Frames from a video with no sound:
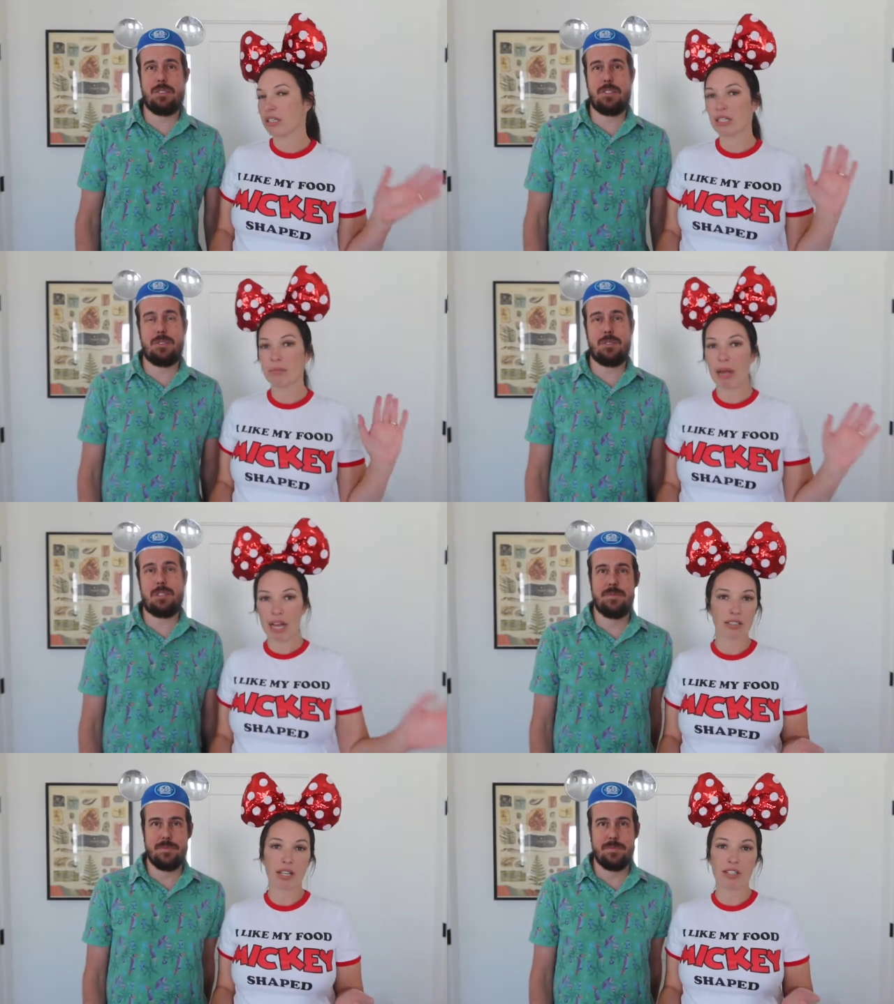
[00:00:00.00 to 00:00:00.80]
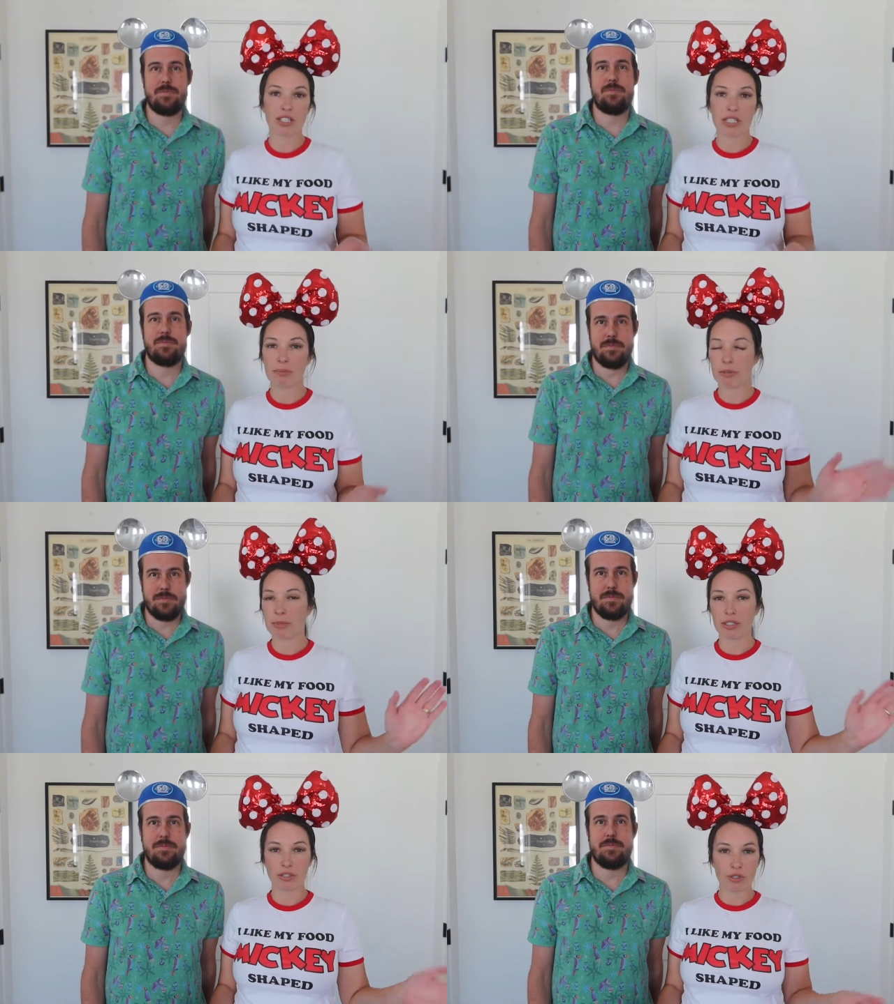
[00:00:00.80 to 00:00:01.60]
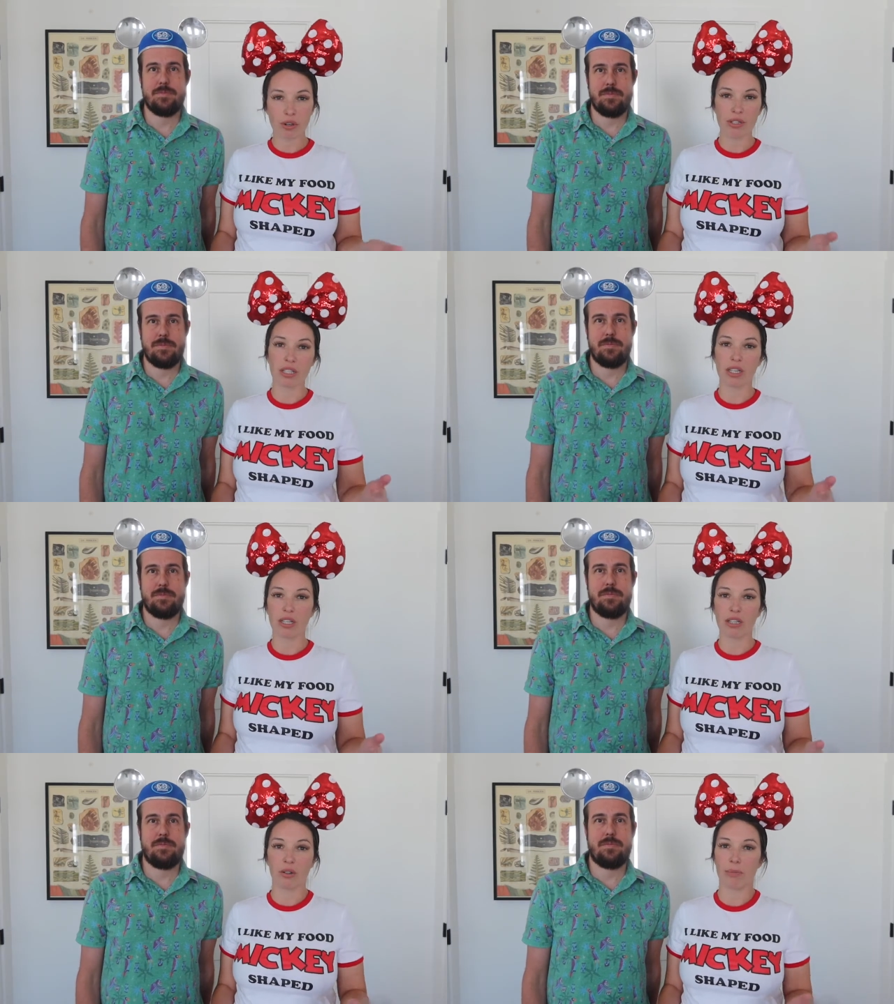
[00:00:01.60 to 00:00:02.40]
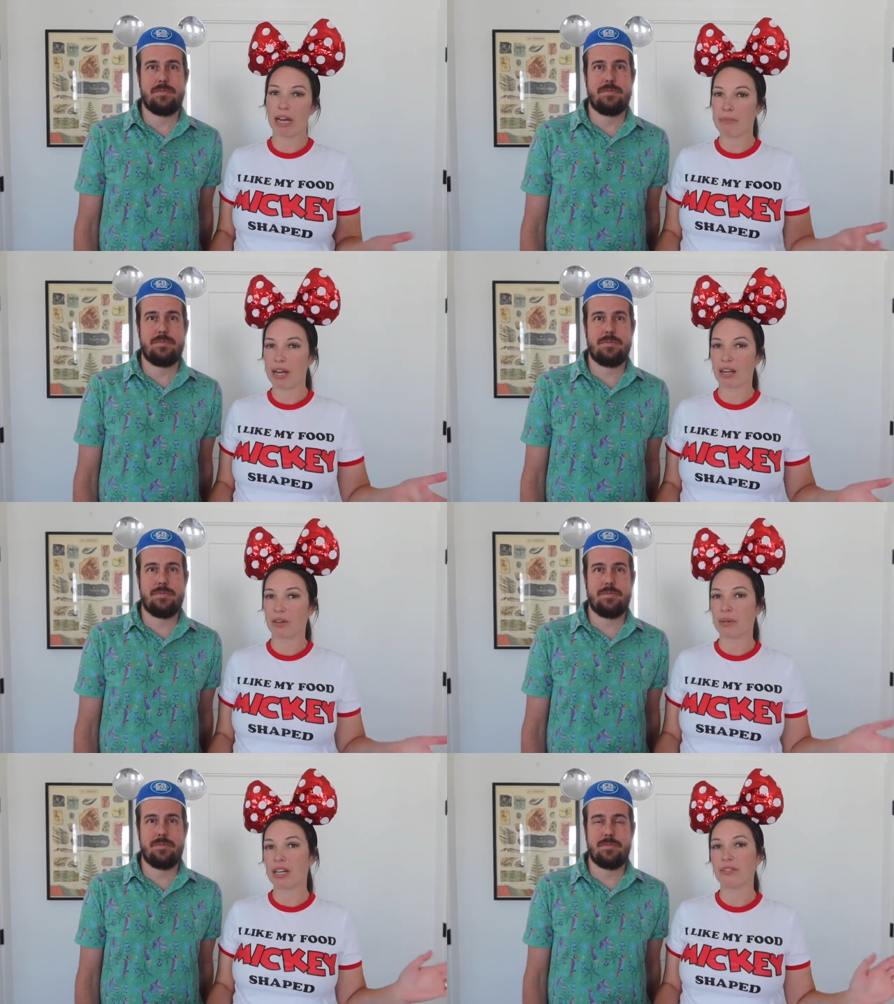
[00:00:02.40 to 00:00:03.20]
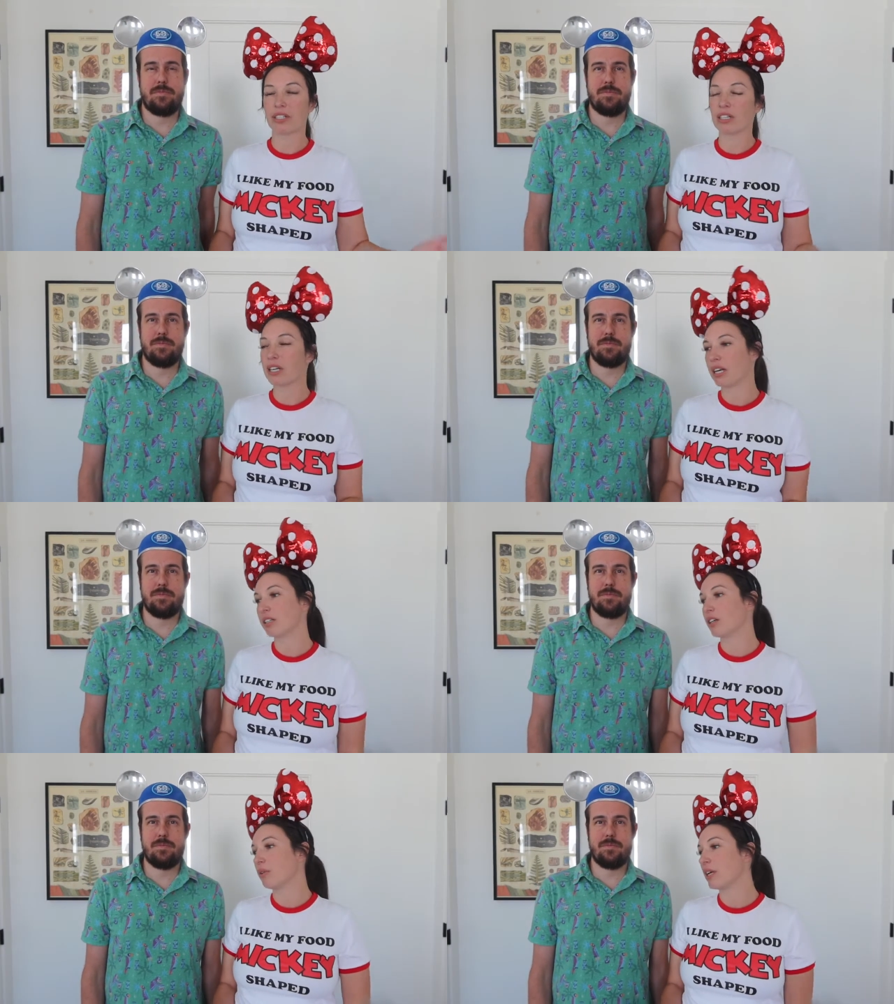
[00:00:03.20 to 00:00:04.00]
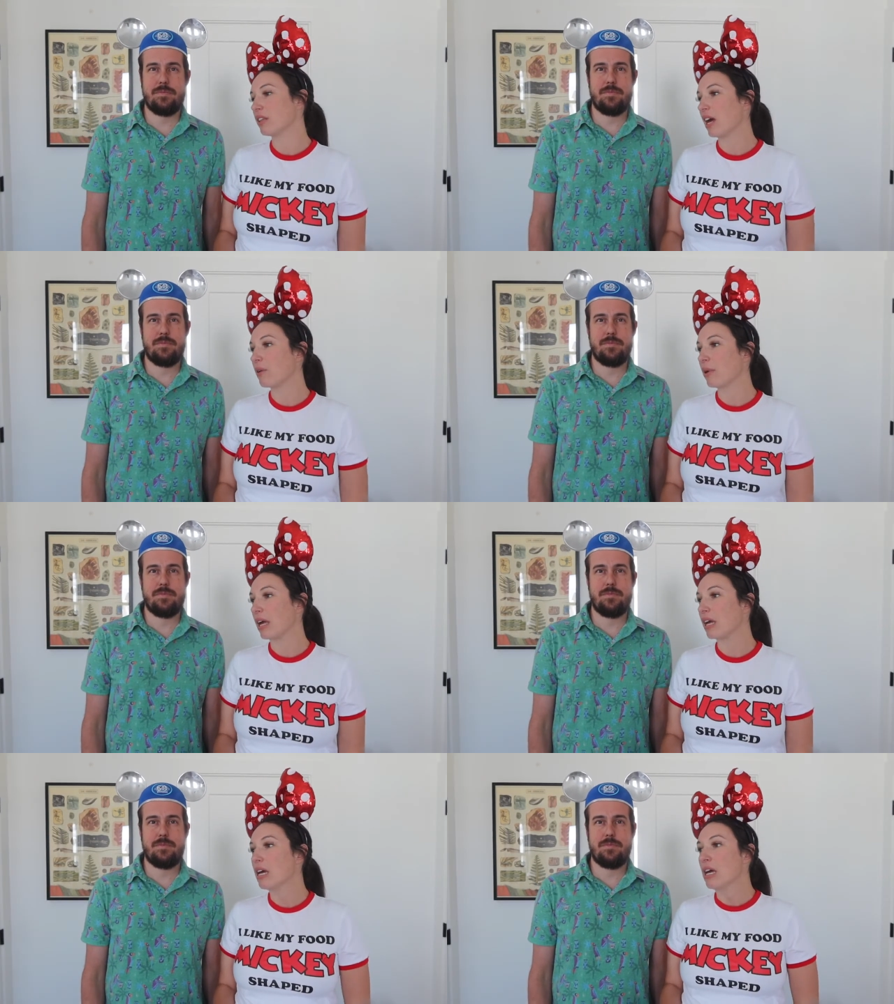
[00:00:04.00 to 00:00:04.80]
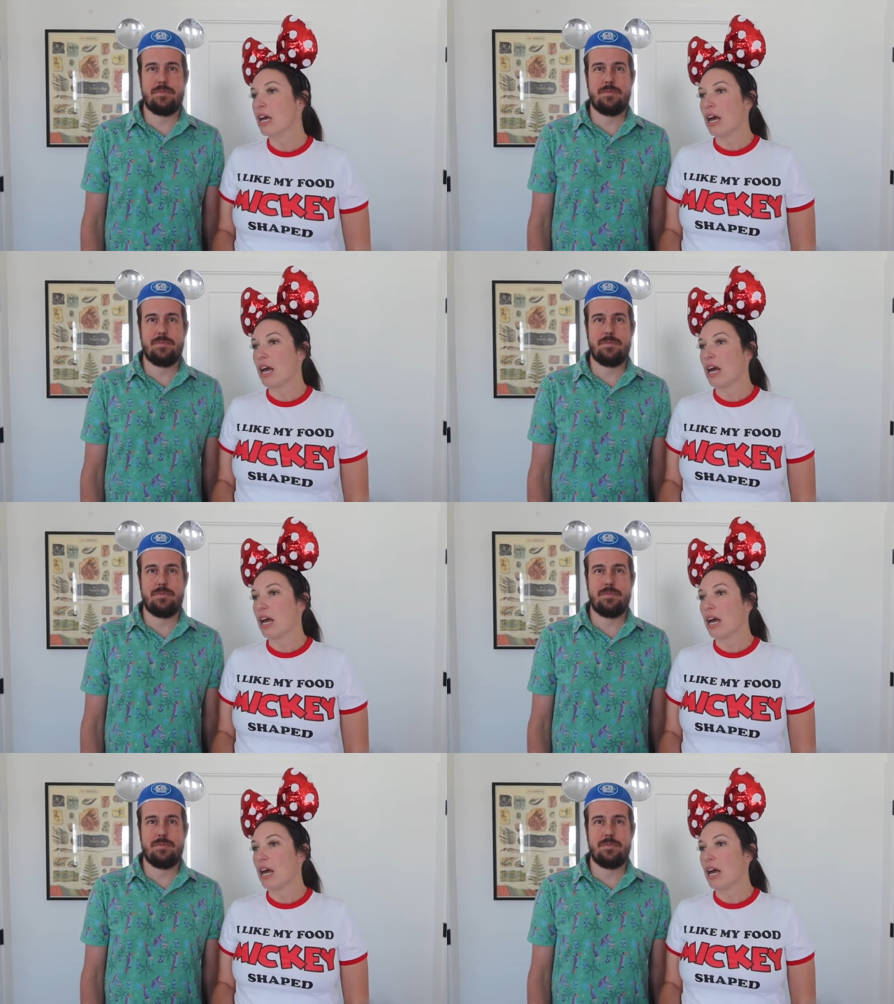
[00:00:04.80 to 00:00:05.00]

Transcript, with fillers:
Speaker 1: so can cool. pack lunches, put them in your stroller or backpack or whatever and go eat that way.